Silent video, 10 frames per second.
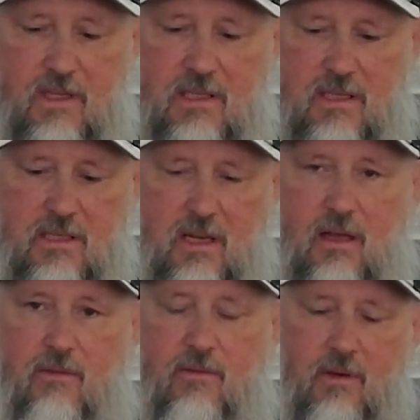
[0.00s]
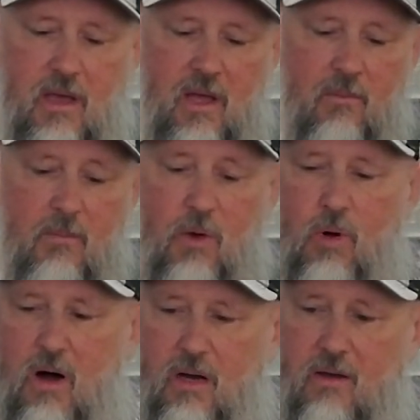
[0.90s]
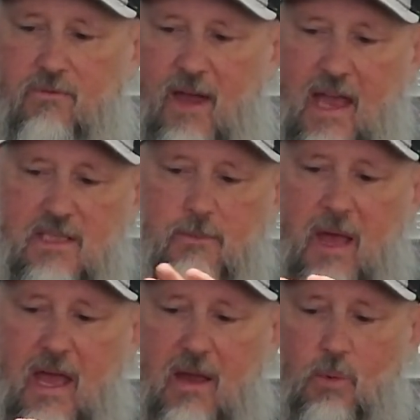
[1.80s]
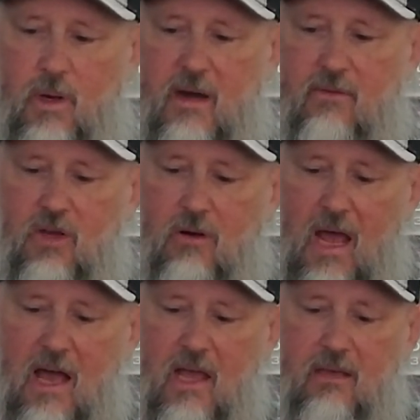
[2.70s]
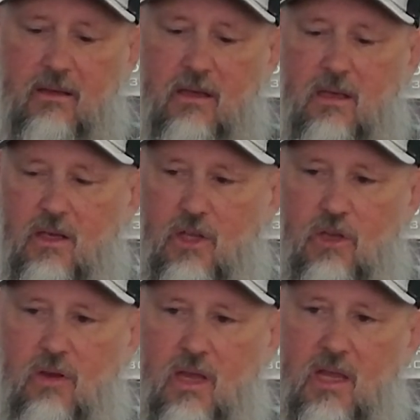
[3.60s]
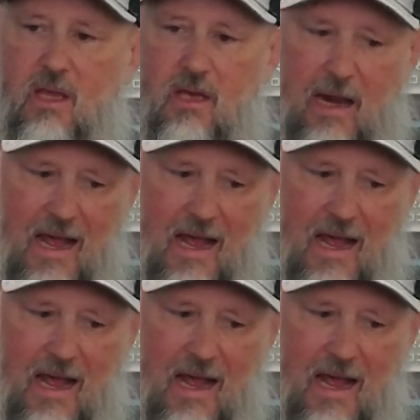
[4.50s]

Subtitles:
This is a Milwaukee Fastback. Whatever you like, you can get.